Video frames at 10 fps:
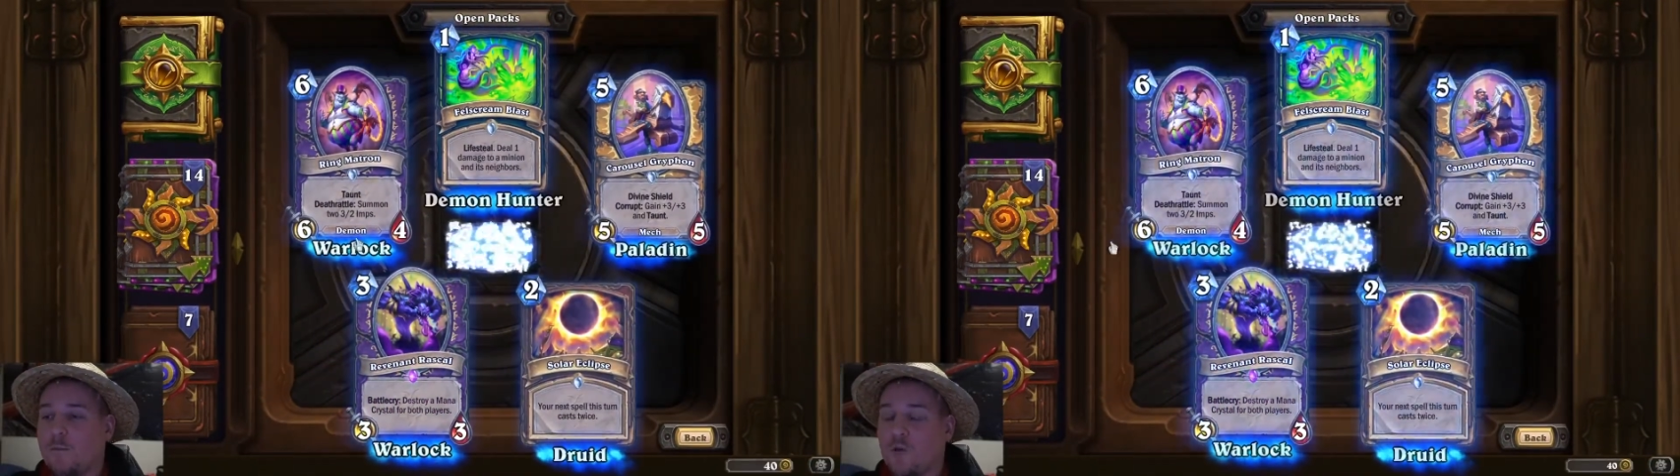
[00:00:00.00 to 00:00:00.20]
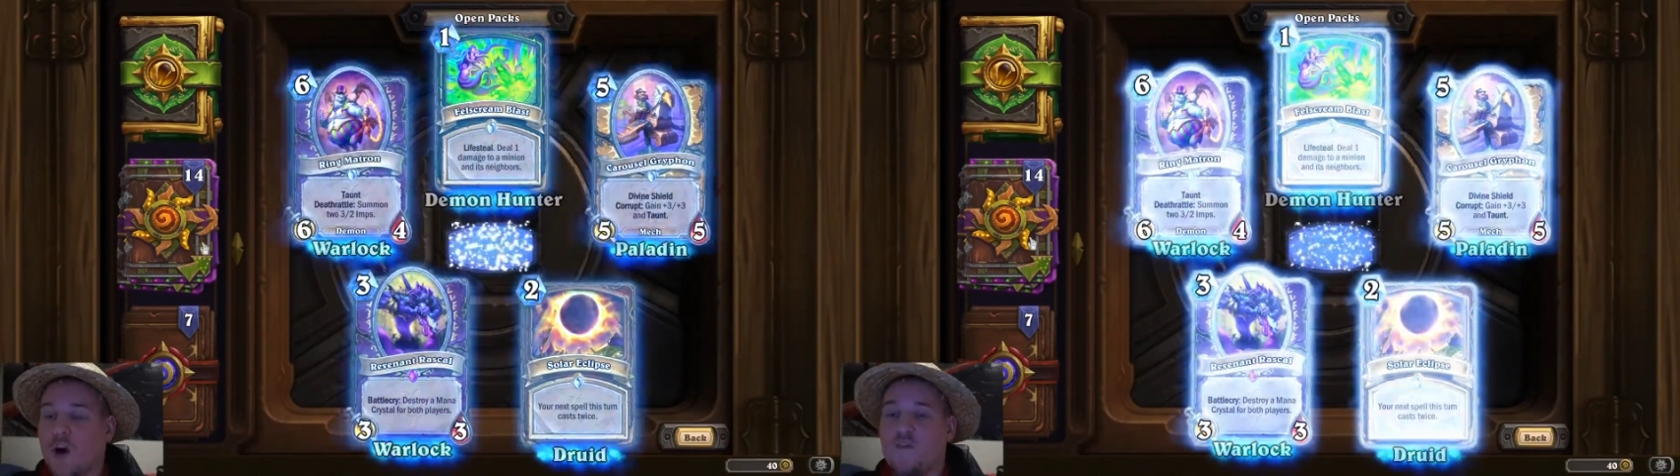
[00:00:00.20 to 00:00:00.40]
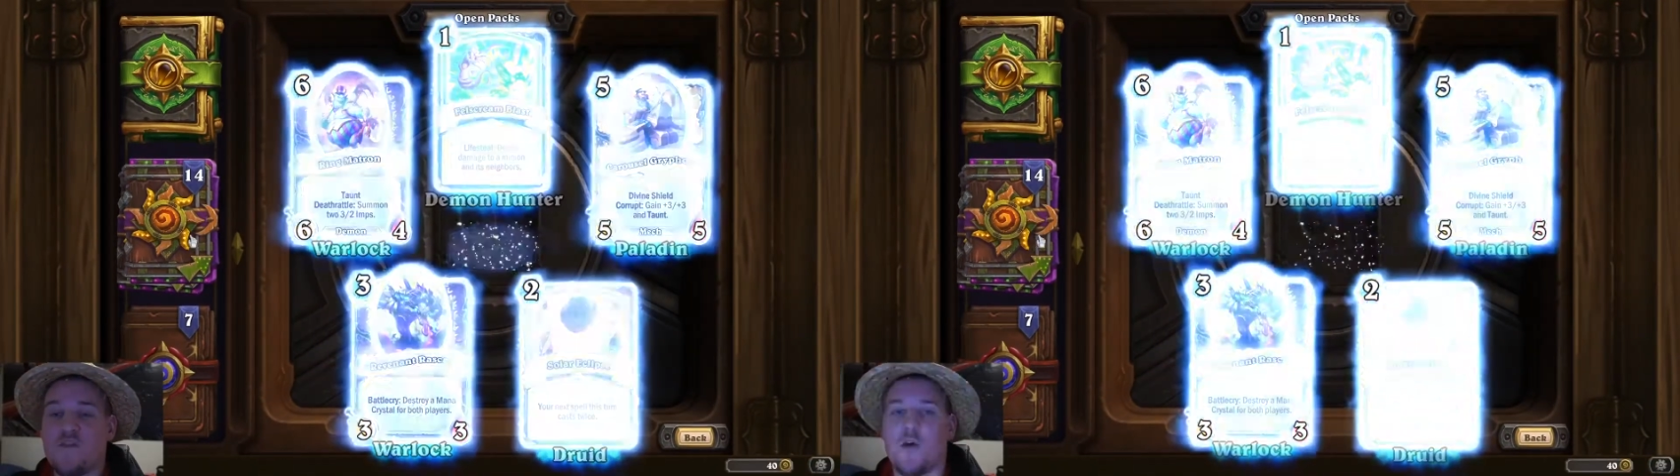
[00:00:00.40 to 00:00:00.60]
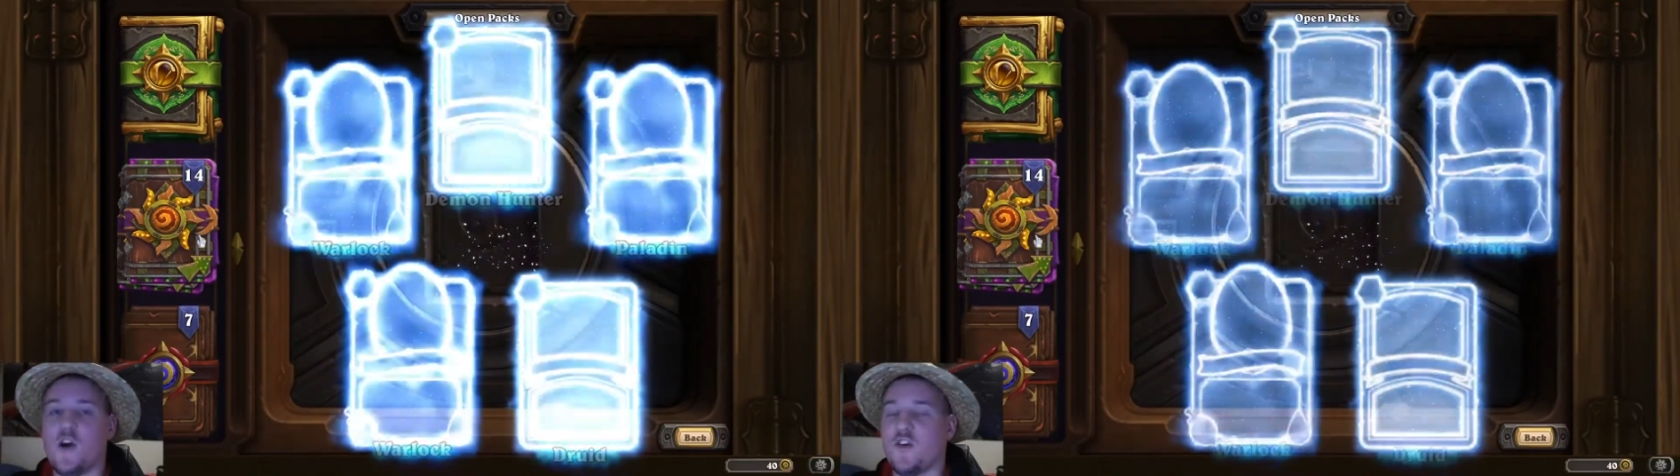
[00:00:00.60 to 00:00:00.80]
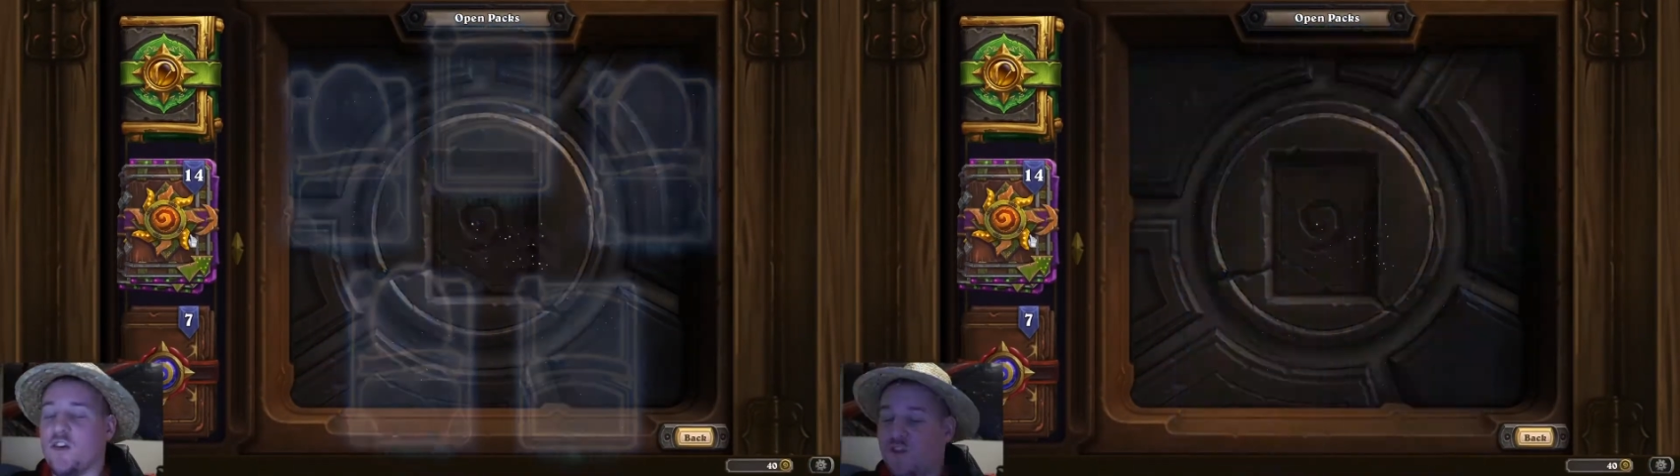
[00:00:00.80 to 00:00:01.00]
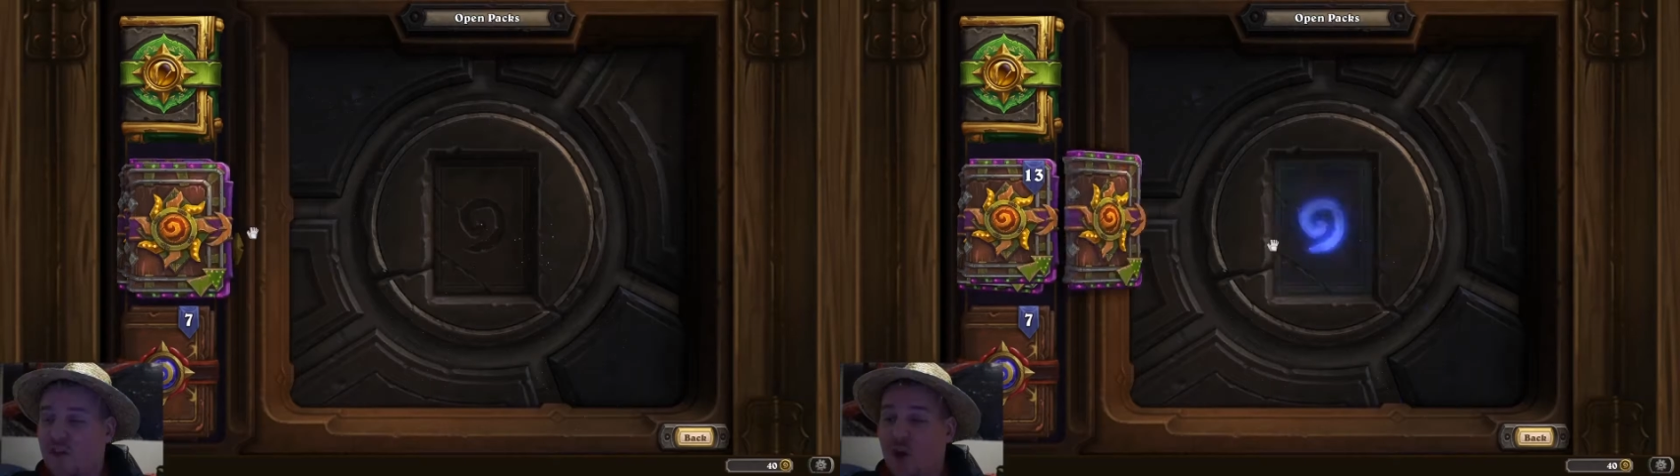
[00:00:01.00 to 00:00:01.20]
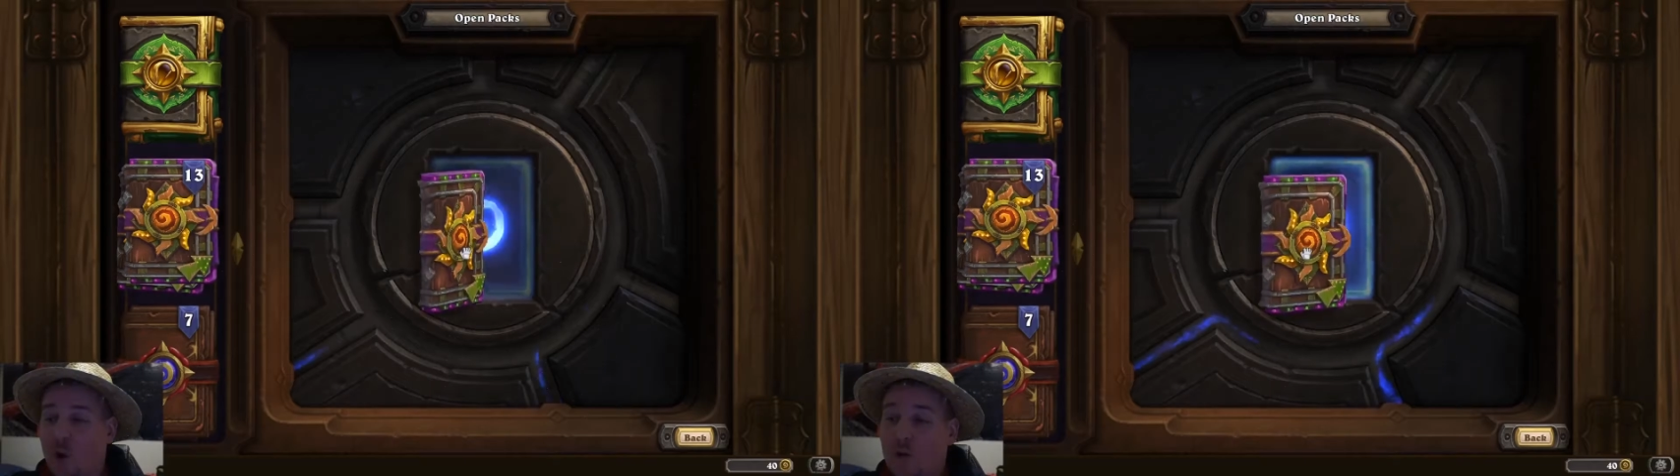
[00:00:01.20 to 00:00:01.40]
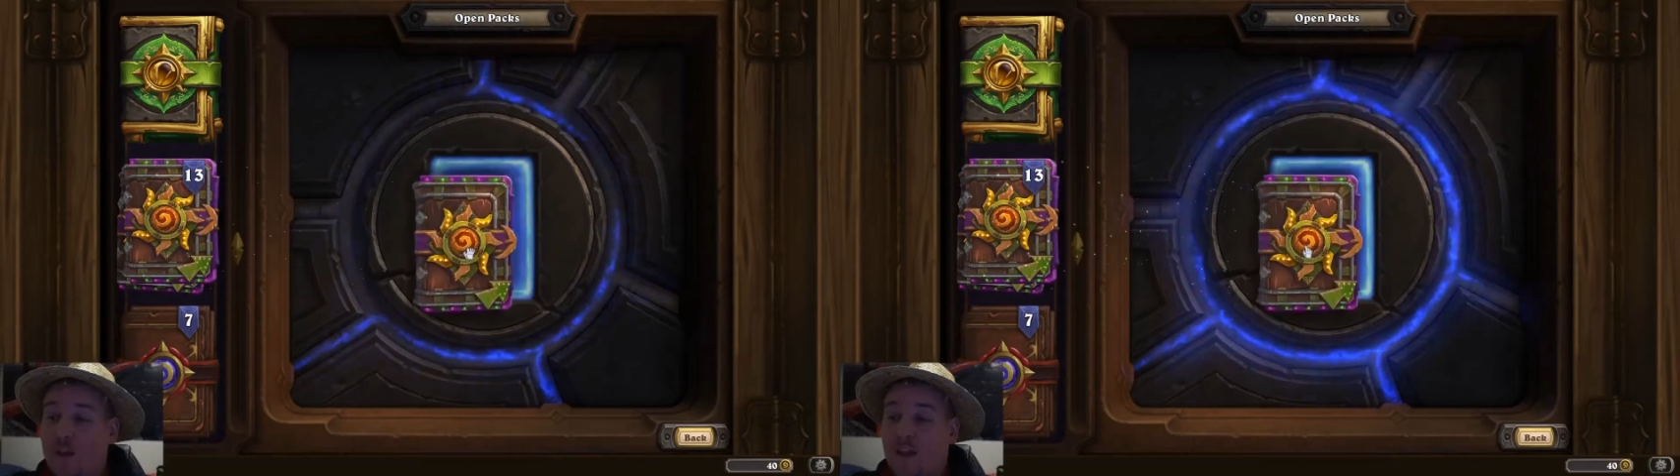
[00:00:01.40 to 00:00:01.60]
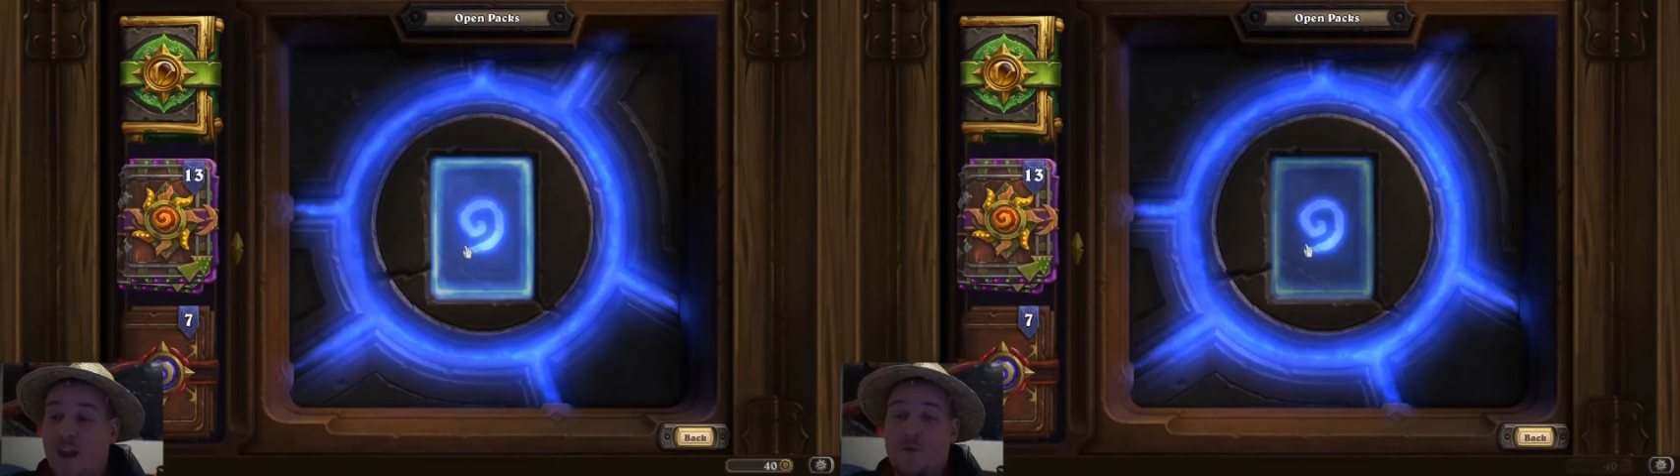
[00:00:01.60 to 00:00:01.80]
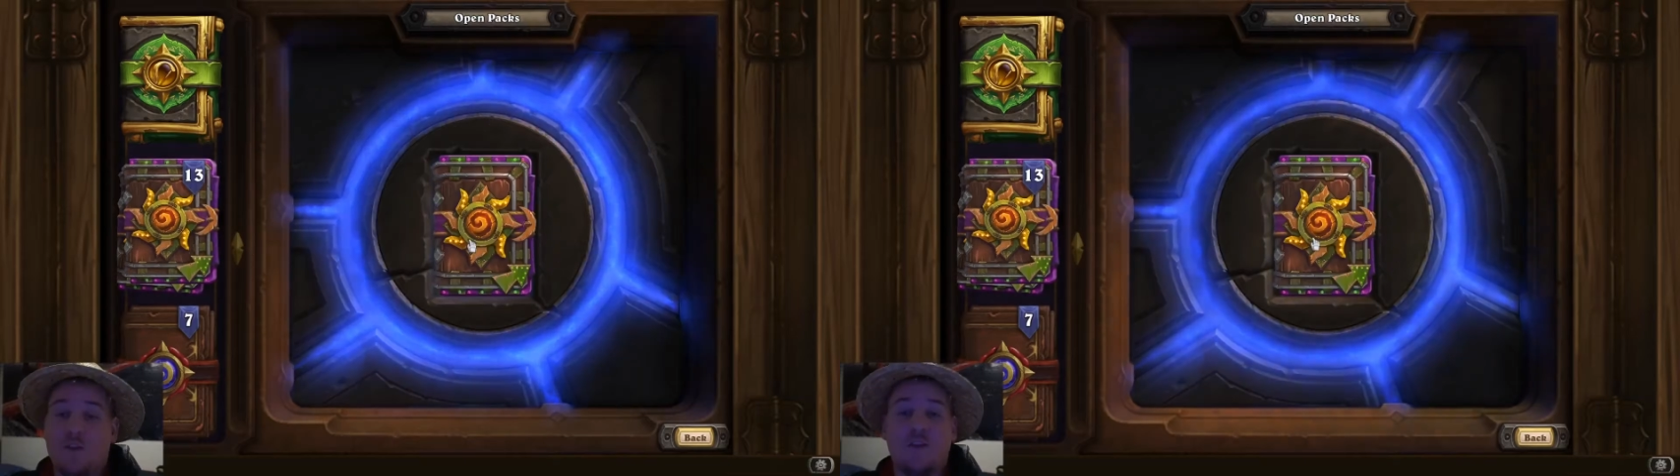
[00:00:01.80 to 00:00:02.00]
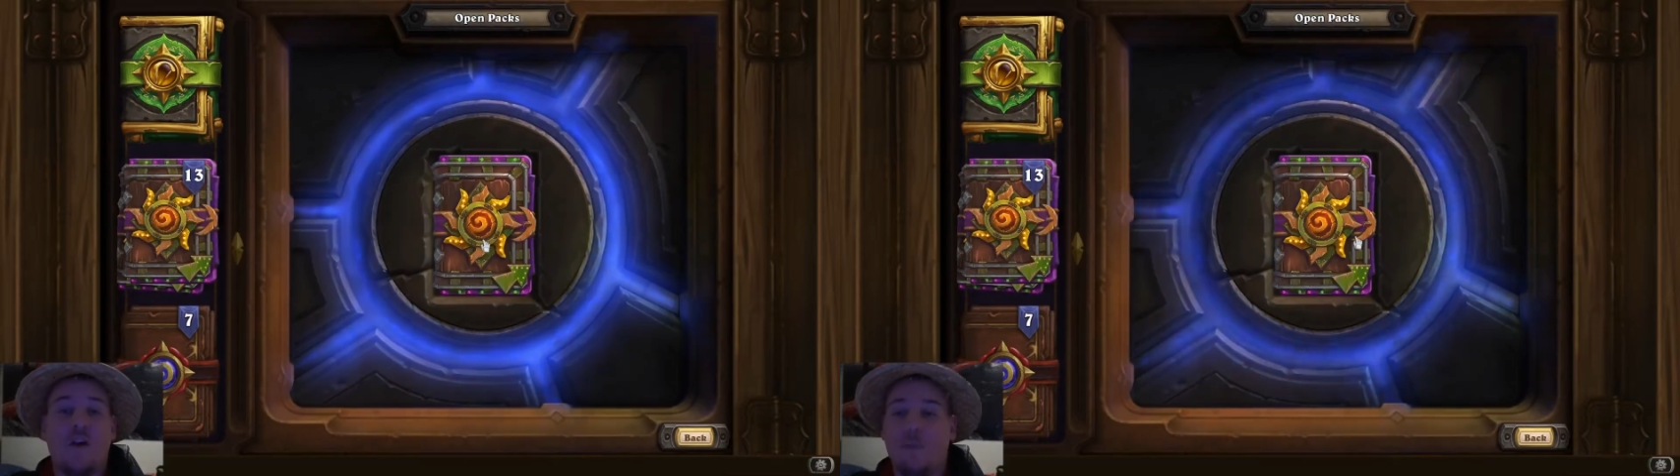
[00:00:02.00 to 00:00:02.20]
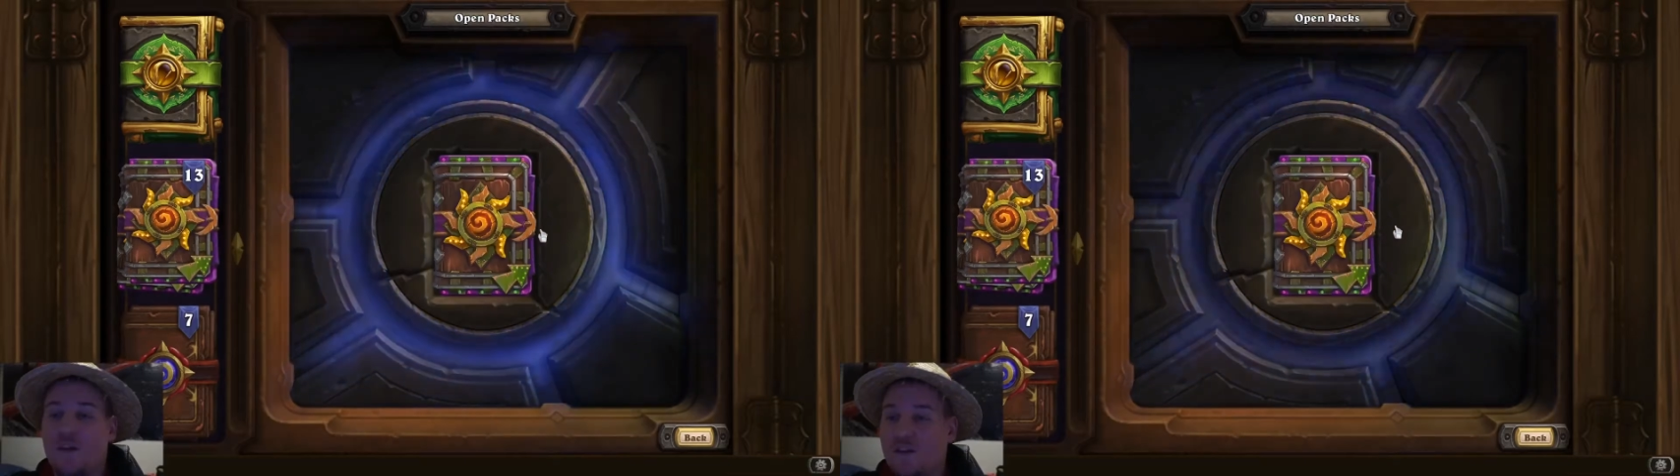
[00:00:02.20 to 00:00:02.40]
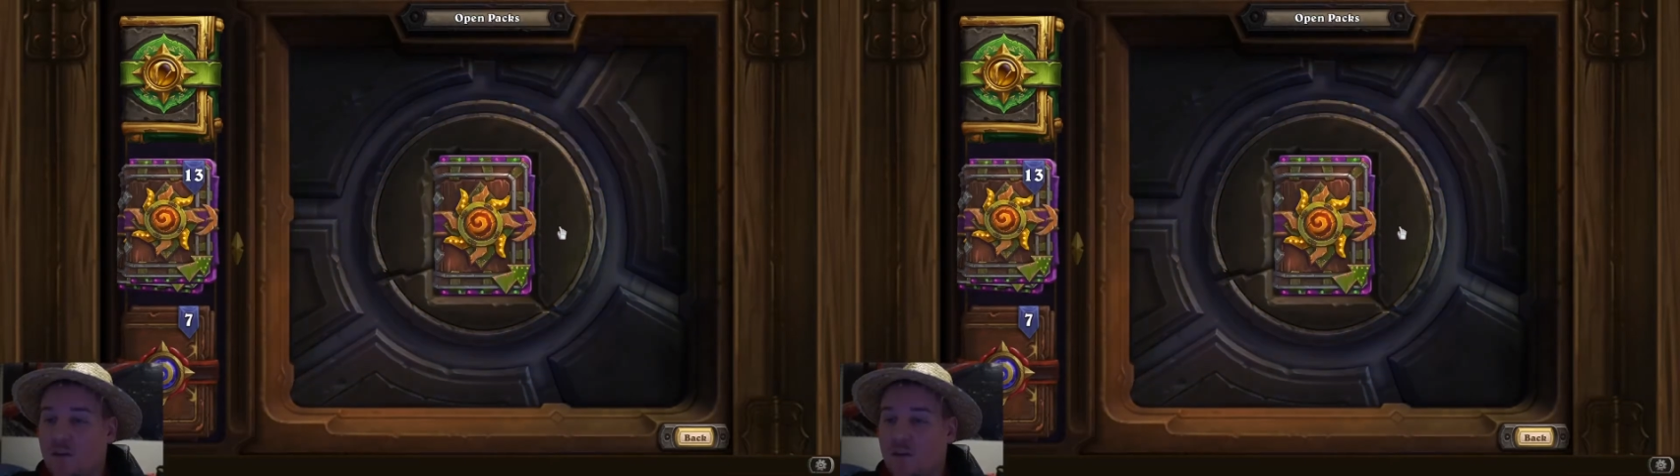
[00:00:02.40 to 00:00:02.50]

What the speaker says: Profit margin is the only language that companies